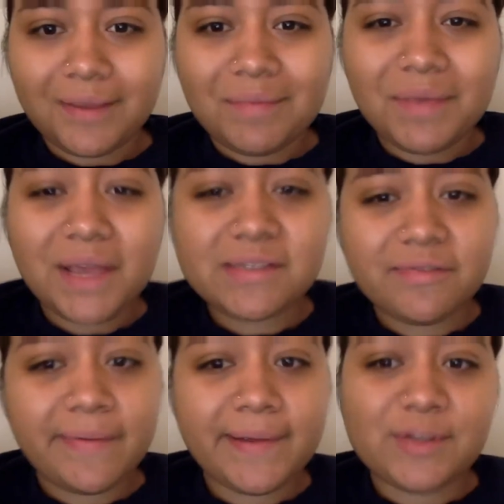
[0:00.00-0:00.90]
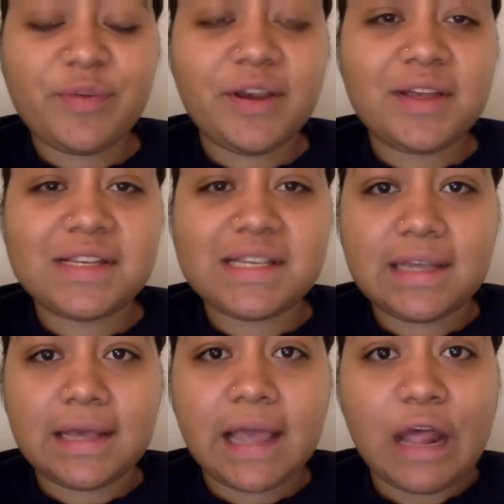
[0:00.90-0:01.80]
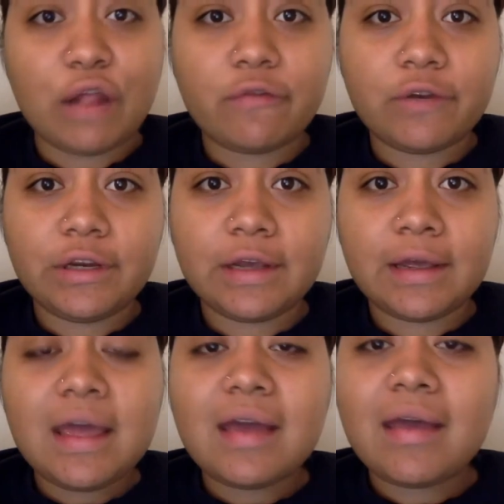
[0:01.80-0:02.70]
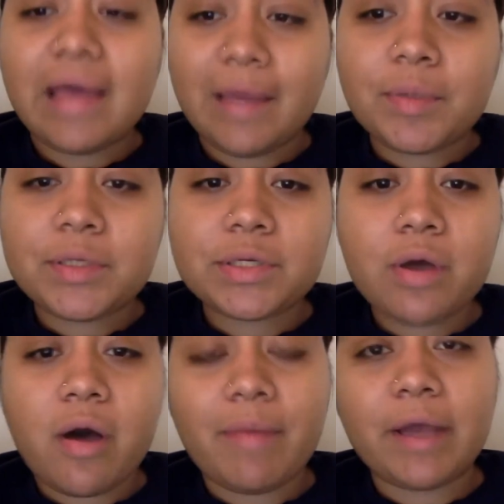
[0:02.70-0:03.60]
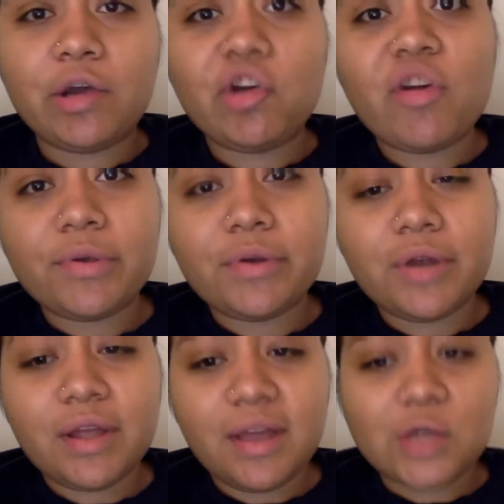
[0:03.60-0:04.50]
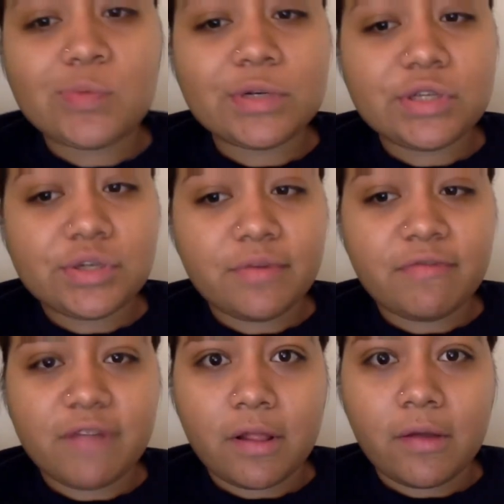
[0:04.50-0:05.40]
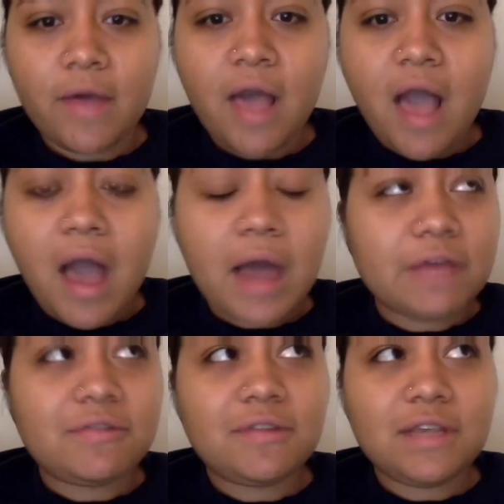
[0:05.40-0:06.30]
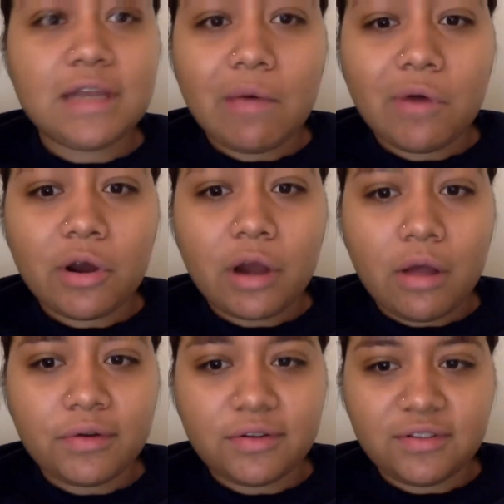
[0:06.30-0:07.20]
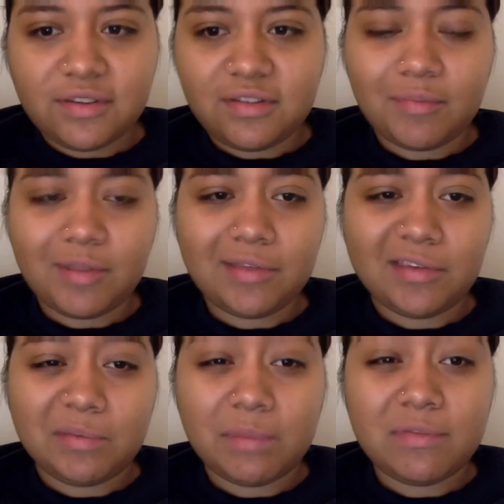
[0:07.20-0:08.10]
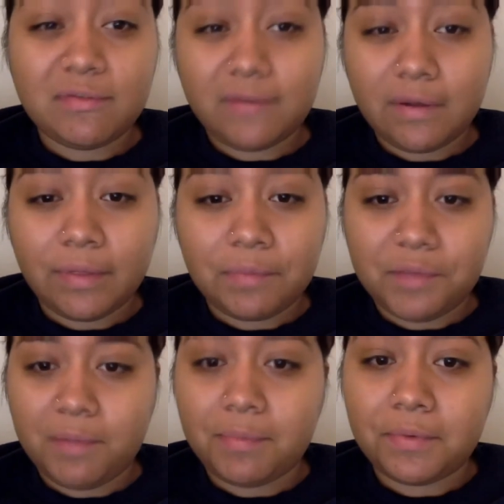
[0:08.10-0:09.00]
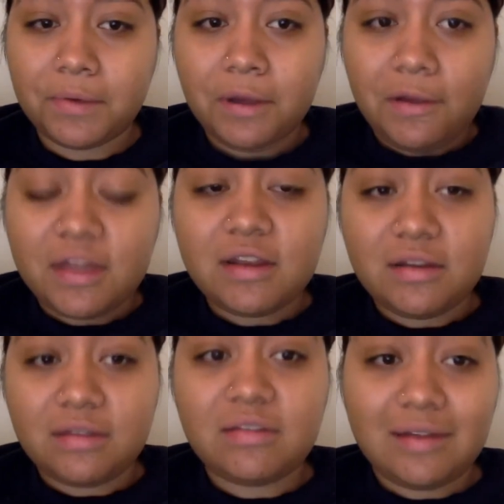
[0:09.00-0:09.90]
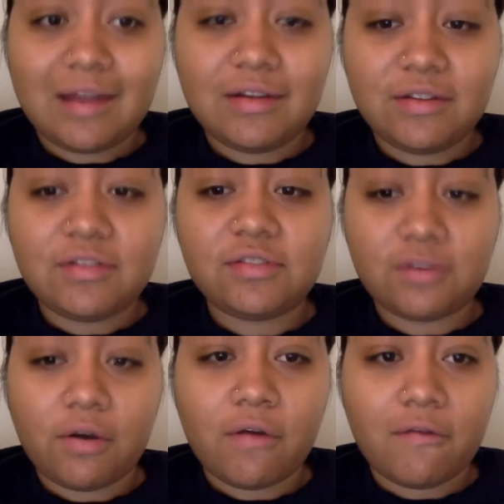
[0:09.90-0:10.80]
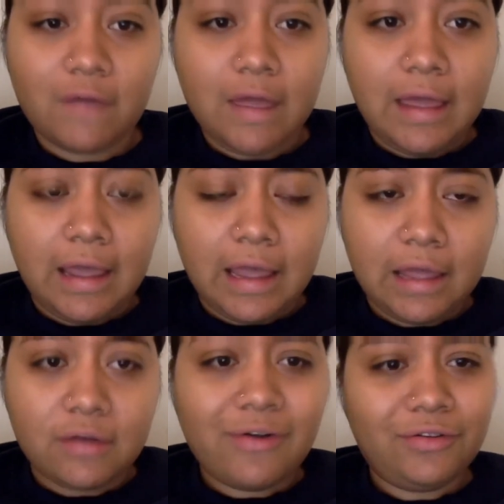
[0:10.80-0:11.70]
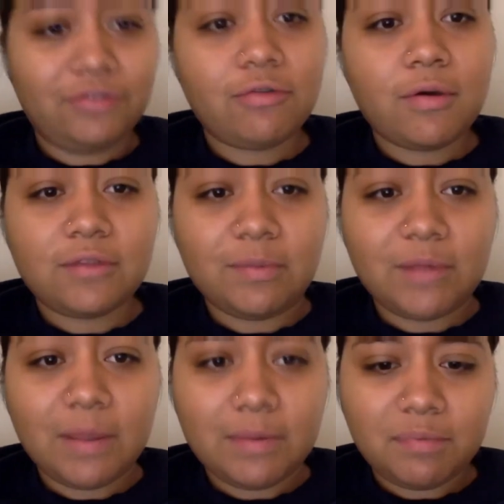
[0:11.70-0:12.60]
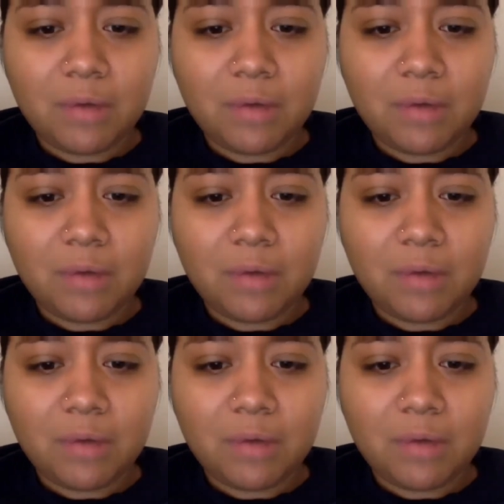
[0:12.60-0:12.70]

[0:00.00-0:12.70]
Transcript: Because of my experience as a California Campus Compact Community Engagement Student Fellow, I have seen how our healthcare system can sometimes fail the people that it is intended to serve, and also how sometimes